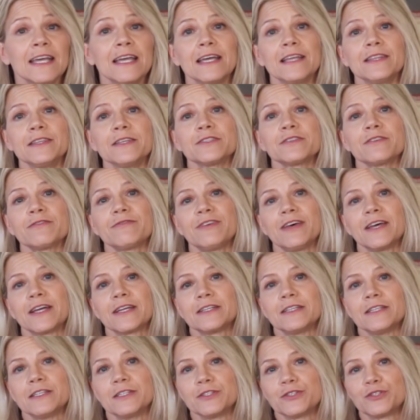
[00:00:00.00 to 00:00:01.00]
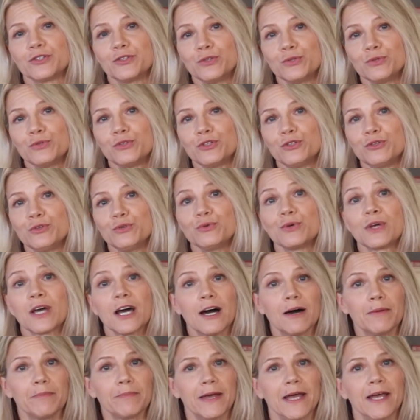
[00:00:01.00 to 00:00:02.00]
and this effect is due to
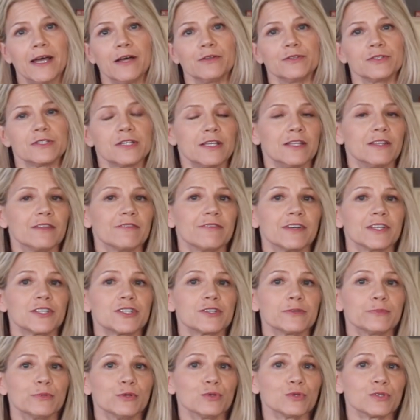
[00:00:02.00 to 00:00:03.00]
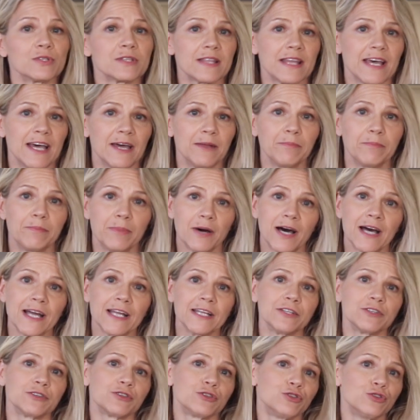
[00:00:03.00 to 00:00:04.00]
compounds in the vegetables that
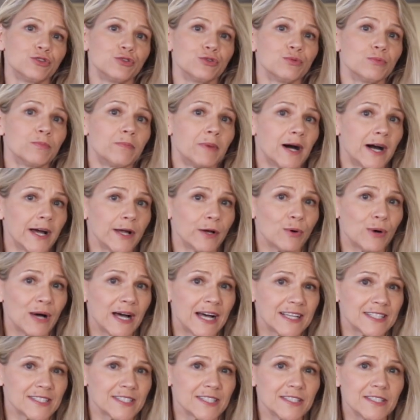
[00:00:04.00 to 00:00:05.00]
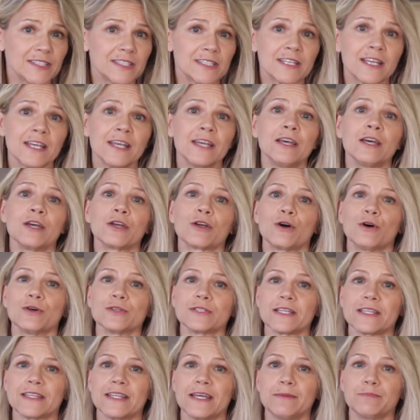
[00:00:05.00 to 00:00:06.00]
bind to bile acids,
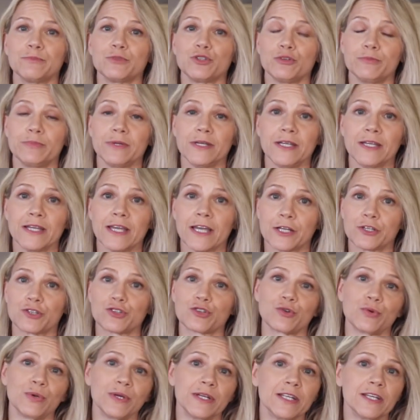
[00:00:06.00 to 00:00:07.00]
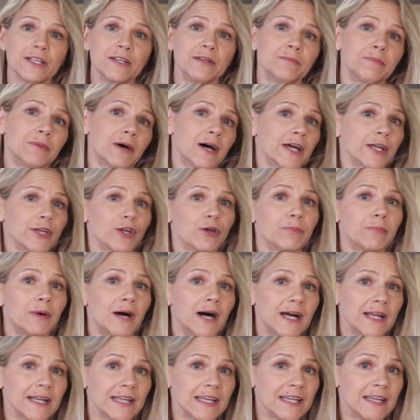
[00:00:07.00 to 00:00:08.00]
causing them to be excreted by your
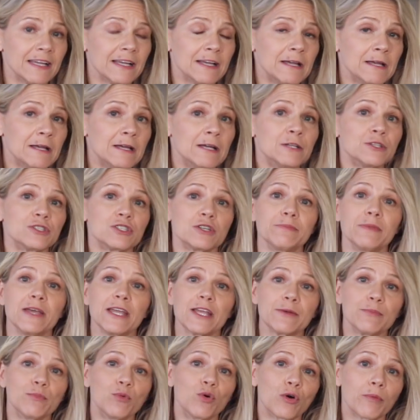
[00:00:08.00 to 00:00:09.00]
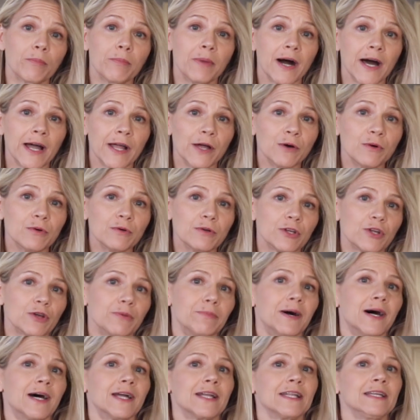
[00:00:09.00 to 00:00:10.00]
body. To make more bile, your
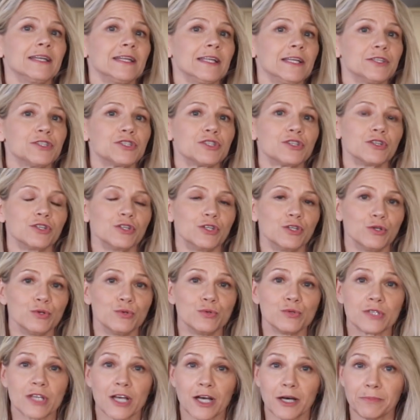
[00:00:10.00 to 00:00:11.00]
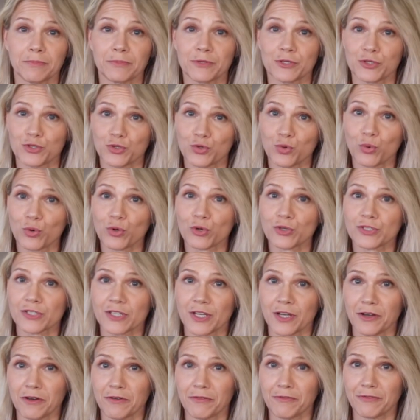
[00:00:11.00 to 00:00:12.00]
body needs to use up stores
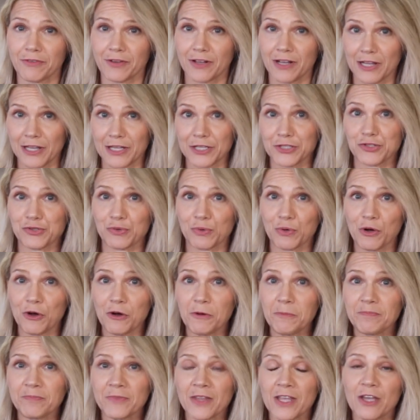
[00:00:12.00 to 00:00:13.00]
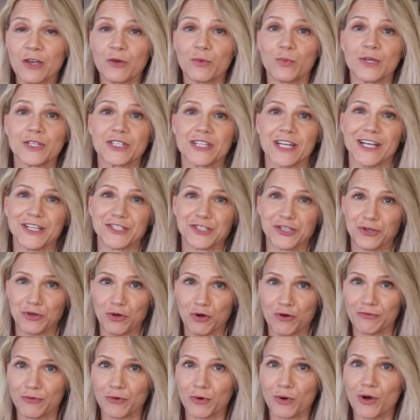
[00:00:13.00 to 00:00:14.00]
of cholesterol, which has an
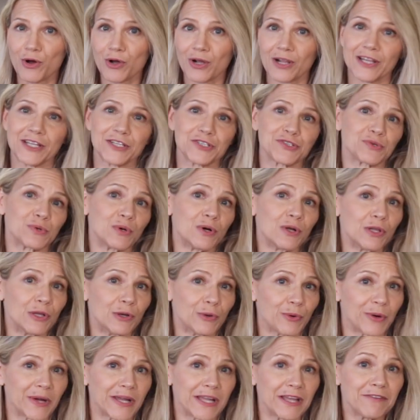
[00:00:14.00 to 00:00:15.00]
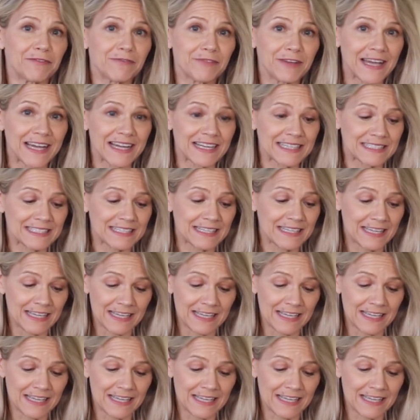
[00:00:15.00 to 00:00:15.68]
overall cholesterol lowering effect.